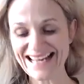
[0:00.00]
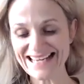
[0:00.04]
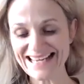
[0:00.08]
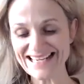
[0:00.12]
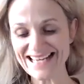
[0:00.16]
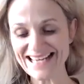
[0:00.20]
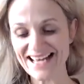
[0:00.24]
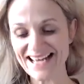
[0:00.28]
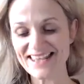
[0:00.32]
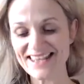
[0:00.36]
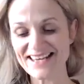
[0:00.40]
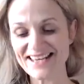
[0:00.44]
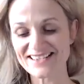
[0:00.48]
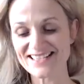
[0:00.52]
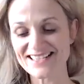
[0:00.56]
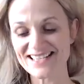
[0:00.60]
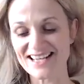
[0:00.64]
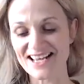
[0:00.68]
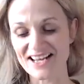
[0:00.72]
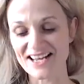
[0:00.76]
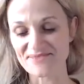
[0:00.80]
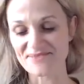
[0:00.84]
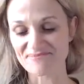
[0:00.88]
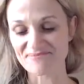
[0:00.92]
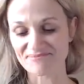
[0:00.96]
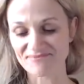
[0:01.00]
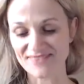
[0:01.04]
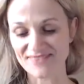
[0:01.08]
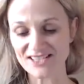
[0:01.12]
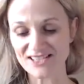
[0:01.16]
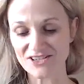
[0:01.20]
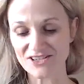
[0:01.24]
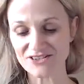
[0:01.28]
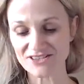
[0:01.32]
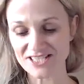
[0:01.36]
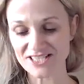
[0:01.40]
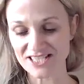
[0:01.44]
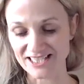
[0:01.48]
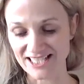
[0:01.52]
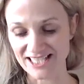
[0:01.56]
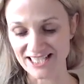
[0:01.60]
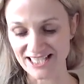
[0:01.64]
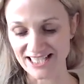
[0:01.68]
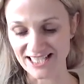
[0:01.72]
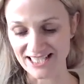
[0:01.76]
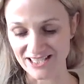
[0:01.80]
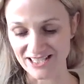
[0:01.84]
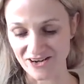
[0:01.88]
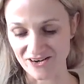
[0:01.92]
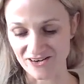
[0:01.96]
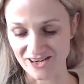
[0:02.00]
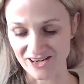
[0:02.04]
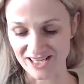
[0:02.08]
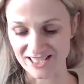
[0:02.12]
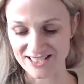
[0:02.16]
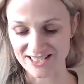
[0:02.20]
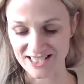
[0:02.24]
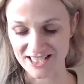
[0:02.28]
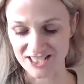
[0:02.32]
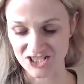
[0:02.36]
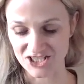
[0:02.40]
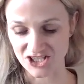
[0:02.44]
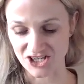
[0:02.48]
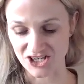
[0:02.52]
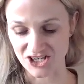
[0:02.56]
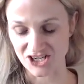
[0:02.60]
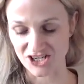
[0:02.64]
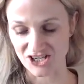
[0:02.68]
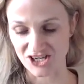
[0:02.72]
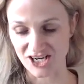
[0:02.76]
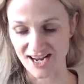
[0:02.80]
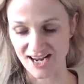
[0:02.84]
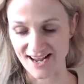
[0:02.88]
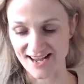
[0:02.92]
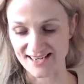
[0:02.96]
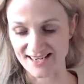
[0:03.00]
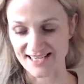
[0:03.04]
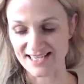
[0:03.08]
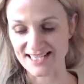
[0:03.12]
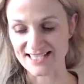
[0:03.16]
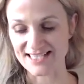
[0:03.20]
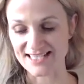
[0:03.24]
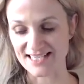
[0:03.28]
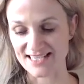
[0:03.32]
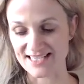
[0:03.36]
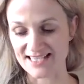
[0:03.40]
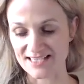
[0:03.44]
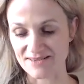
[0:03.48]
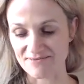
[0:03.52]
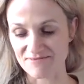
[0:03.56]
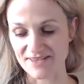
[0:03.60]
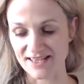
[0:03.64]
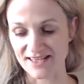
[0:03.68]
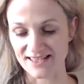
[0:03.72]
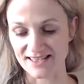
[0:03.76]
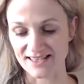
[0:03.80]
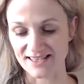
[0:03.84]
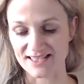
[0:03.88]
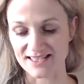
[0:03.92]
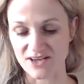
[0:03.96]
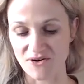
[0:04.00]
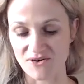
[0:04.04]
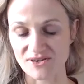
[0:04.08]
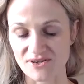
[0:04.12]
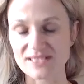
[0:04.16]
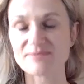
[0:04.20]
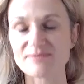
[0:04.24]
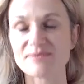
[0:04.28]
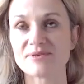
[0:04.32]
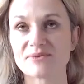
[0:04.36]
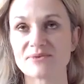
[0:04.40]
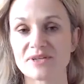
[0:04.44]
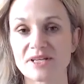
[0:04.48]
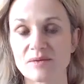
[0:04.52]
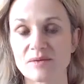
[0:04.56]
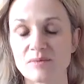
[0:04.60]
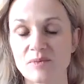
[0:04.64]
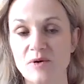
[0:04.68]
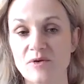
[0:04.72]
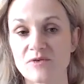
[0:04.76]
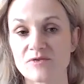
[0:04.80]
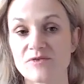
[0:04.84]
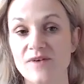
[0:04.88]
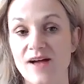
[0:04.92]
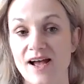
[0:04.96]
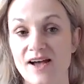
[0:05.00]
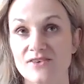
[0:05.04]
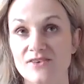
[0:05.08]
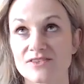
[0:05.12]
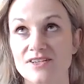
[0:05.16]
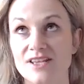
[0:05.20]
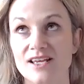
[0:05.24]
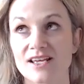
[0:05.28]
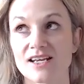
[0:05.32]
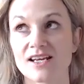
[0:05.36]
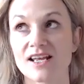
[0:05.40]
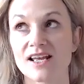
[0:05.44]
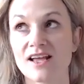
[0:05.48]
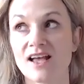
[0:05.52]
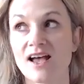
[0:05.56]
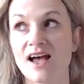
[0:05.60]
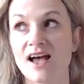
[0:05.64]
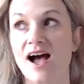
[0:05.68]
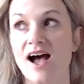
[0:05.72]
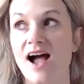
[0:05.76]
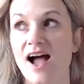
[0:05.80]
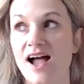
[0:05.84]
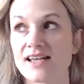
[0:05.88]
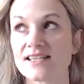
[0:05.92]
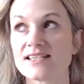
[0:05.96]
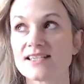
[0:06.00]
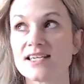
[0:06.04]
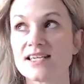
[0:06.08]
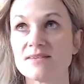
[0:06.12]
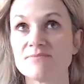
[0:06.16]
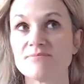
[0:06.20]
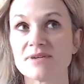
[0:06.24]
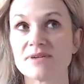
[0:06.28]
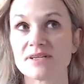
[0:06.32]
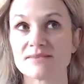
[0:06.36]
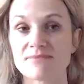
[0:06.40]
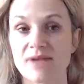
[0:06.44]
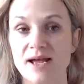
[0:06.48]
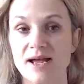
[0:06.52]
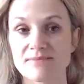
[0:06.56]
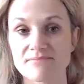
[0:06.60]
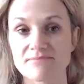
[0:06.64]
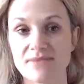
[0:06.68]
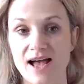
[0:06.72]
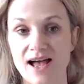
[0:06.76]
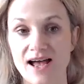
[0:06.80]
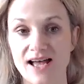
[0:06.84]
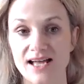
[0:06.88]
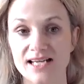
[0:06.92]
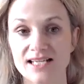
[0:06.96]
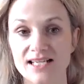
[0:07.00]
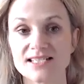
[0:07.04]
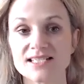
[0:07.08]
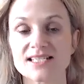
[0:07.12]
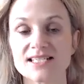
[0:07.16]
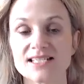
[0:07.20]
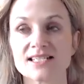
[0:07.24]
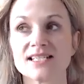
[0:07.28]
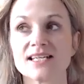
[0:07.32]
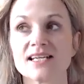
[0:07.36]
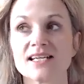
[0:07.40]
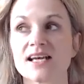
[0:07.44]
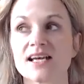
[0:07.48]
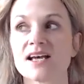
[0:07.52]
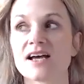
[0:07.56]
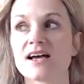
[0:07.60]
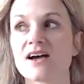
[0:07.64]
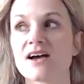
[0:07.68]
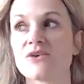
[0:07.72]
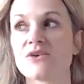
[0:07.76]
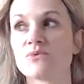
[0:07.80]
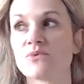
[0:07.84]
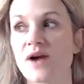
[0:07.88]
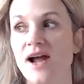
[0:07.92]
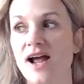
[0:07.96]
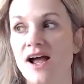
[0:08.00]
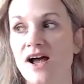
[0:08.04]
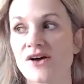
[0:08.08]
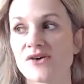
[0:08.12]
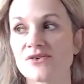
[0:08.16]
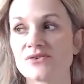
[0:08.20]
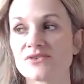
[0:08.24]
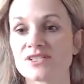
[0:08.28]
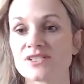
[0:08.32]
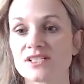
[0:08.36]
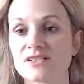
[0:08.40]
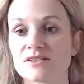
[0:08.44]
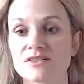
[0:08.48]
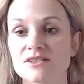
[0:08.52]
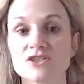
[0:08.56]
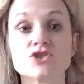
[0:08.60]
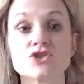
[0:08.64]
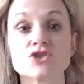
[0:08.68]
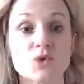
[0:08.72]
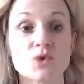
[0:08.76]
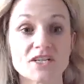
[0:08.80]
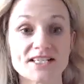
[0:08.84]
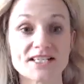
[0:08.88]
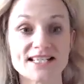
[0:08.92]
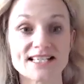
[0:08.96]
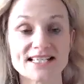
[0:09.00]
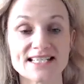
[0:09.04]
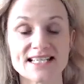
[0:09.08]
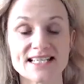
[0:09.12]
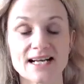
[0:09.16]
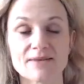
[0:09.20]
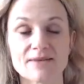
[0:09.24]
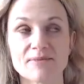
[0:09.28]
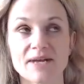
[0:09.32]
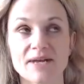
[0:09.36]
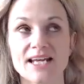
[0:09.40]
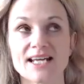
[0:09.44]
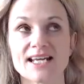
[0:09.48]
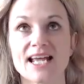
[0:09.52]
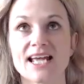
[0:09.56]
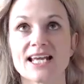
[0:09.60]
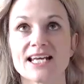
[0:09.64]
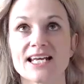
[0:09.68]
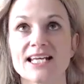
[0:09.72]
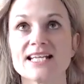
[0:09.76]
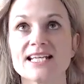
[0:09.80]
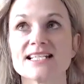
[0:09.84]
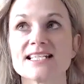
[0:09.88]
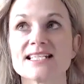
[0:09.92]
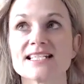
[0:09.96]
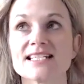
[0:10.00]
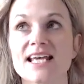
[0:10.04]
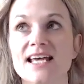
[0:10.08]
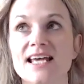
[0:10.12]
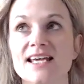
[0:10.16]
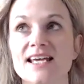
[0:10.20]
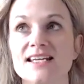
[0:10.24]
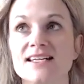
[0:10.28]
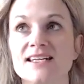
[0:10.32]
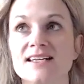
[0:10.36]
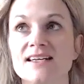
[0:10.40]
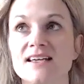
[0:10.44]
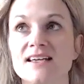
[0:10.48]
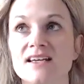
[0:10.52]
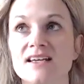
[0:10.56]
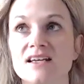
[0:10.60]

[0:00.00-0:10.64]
Yeah, there's a Kundalini yogic teacher, and he said something that's always been really profound that I keep in my mind around the choices that I make. And he said,